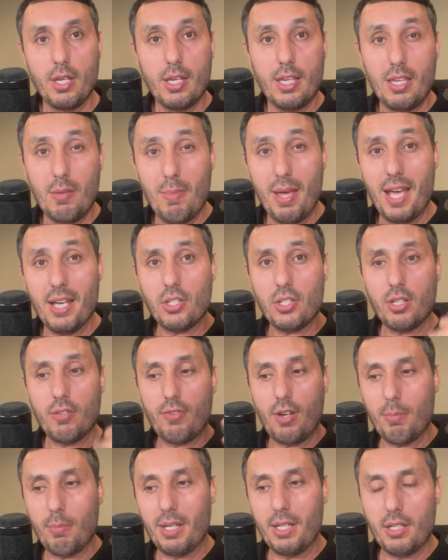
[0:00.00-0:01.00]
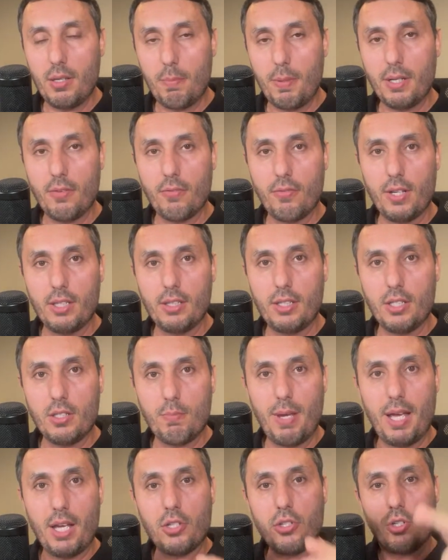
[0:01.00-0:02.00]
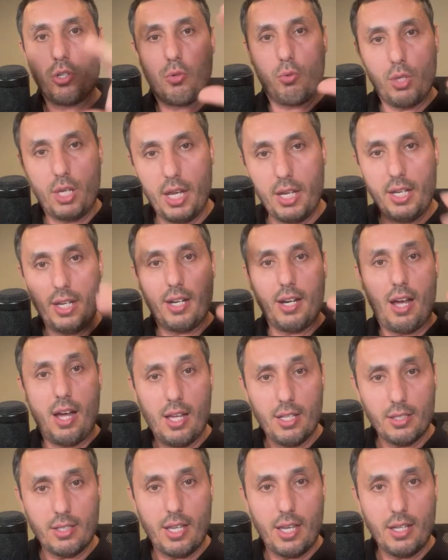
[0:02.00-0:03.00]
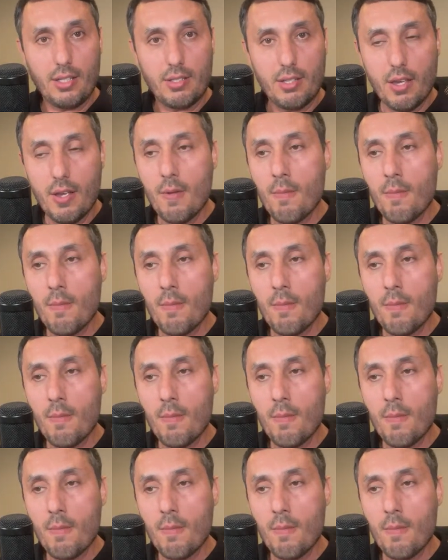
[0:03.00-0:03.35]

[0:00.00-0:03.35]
Imagine if I'm an independent freight dispatcher creating content